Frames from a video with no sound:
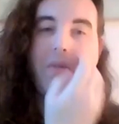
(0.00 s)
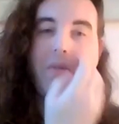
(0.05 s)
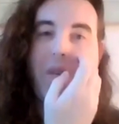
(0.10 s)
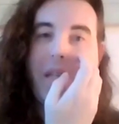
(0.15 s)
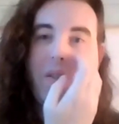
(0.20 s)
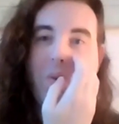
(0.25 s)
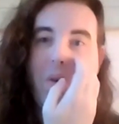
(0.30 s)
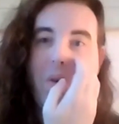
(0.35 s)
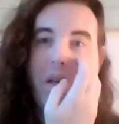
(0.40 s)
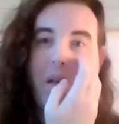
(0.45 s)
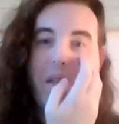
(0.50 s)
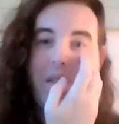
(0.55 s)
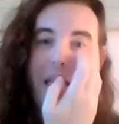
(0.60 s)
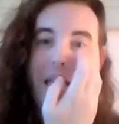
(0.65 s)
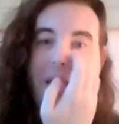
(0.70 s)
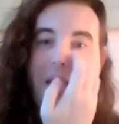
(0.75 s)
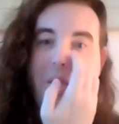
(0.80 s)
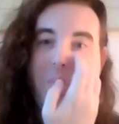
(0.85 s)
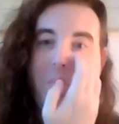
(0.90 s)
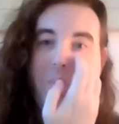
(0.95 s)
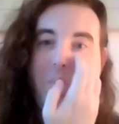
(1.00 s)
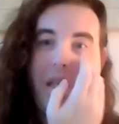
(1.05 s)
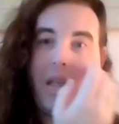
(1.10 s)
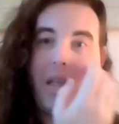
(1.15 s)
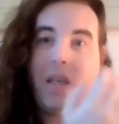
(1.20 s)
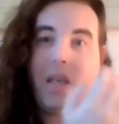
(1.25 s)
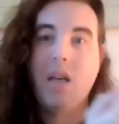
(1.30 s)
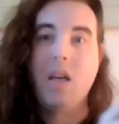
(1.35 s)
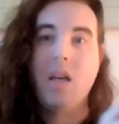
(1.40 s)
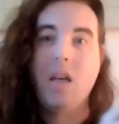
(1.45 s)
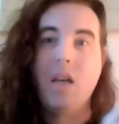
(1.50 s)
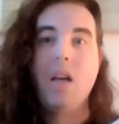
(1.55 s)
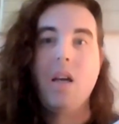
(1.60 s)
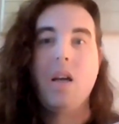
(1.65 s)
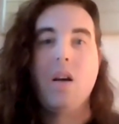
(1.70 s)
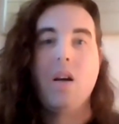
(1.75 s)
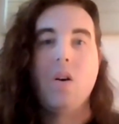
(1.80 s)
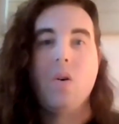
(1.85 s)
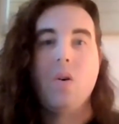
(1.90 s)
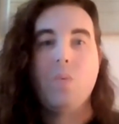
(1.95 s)
rights orgs, is we
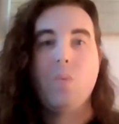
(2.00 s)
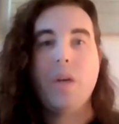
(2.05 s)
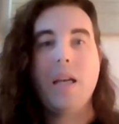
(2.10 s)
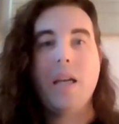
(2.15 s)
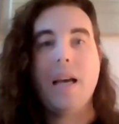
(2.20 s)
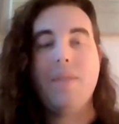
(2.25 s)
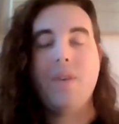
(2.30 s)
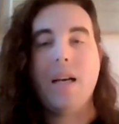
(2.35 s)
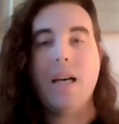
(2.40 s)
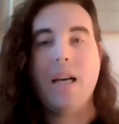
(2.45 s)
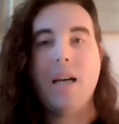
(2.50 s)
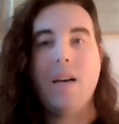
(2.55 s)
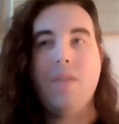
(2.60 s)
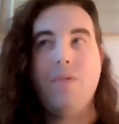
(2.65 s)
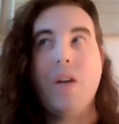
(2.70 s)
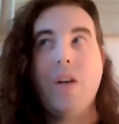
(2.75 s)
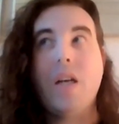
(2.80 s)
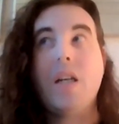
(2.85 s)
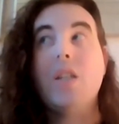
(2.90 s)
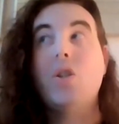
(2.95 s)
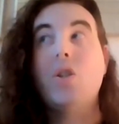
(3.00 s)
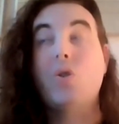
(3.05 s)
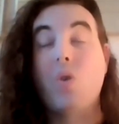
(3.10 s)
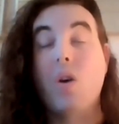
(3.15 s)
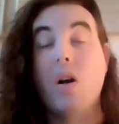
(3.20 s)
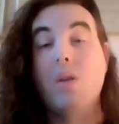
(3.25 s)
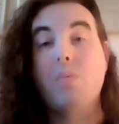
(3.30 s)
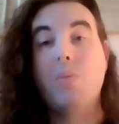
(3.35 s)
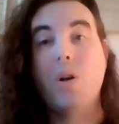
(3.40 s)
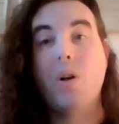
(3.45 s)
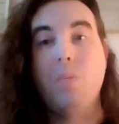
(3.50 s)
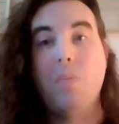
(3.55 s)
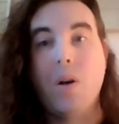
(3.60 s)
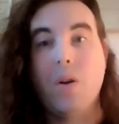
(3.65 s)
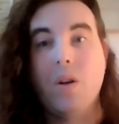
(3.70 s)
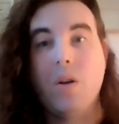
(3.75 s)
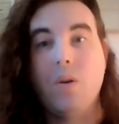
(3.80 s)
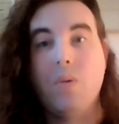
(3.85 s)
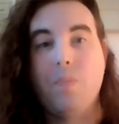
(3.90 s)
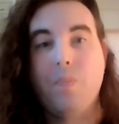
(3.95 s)
have a very strong pro
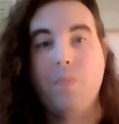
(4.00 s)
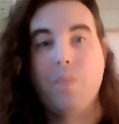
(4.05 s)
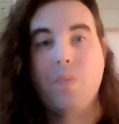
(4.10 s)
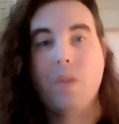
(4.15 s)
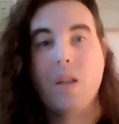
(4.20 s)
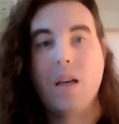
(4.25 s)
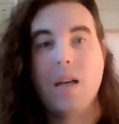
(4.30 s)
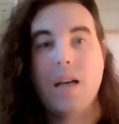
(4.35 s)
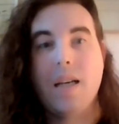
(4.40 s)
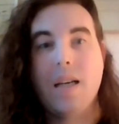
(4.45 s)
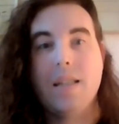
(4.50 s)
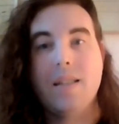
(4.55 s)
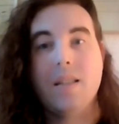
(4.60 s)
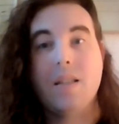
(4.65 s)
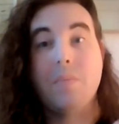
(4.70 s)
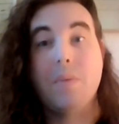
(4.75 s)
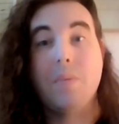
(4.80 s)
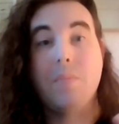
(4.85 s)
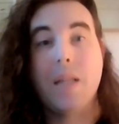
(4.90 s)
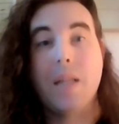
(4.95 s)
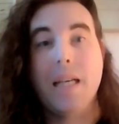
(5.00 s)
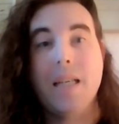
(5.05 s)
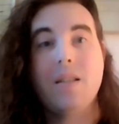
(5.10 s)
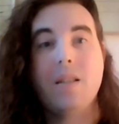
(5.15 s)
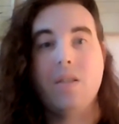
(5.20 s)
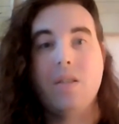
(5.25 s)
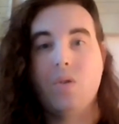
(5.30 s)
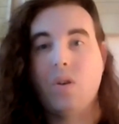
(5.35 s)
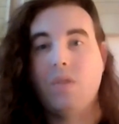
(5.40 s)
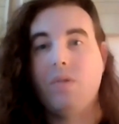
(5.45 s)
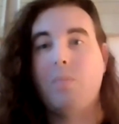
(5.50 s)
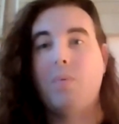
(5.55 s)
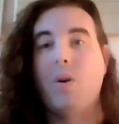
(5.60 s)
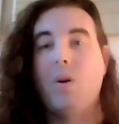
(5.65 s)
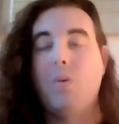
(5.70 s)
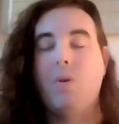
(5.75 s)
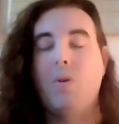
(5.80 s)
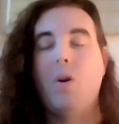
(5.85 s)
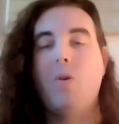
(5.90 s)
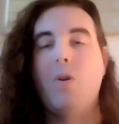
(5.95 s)
bono system in place, and sort of a
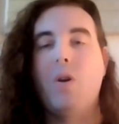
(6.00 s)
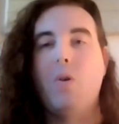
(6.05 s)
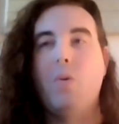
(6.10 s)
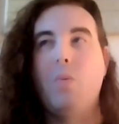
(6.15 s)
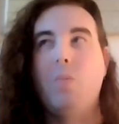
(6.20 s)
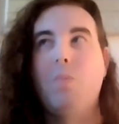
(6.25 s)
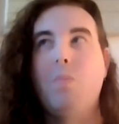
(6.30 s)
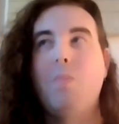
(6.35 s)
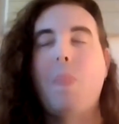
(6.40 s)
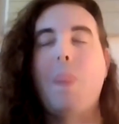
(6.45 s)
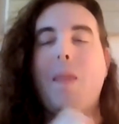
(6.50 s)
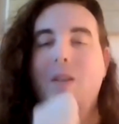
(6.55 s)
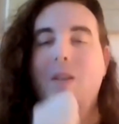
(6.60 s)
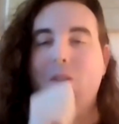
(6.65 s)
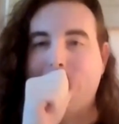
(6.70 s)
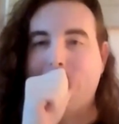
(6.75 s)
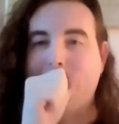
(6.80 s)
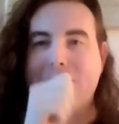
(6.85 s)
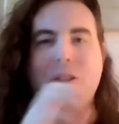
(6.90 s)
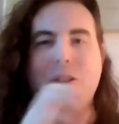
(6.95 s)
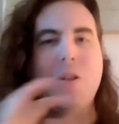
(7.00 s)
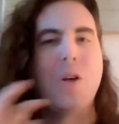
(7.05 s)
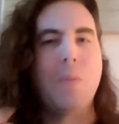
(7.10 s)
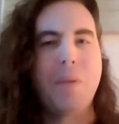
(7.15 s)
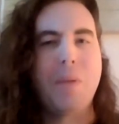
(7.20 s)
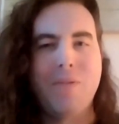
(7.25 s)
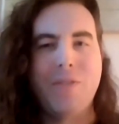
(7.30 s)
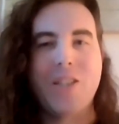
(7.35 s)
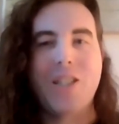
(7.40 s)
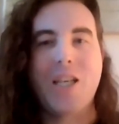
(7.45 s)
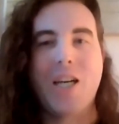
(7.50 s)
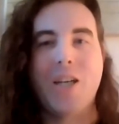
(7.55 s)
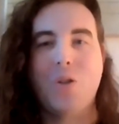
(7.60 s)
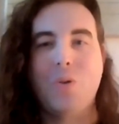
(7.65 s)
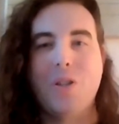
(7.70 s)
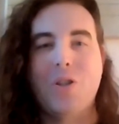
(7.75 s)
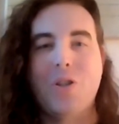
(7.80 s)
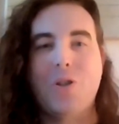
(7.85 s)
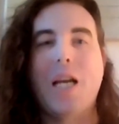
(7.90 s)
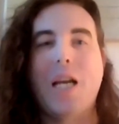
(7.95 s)
pro bono, sorry, it's a bit of a tongue
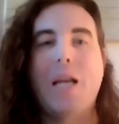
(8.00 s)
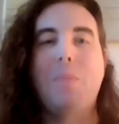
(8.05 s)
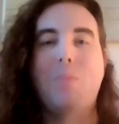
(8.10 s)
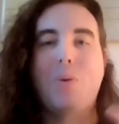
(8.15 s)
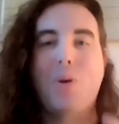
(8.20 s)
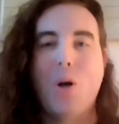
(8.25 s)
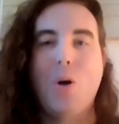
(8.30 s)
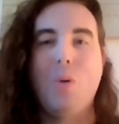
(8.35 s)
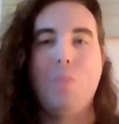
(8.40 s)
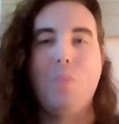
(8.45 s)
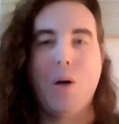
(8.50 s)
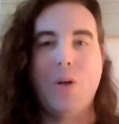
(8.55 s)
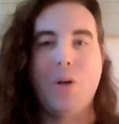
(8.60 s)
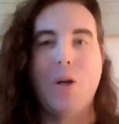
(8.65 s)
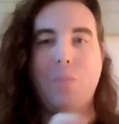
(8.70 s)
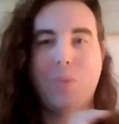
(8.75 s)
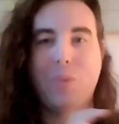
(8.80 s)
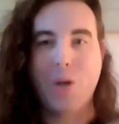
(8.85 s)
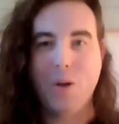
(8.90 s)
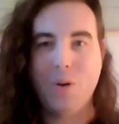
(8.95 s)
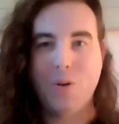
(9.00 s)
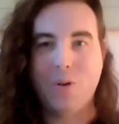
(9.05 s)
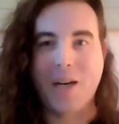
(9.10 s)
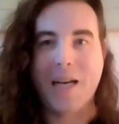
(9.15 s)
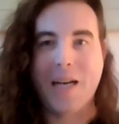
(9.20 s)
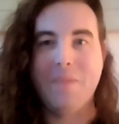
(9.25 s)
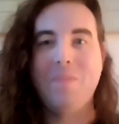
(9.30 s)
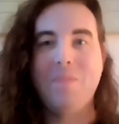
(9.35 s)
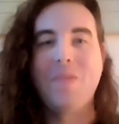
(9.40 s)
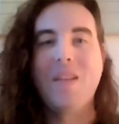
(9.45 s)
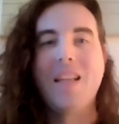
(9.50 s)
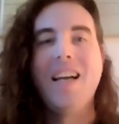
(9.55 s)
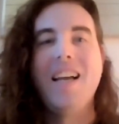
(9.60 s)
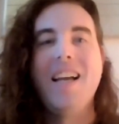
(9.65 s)
twister, a pro bono program,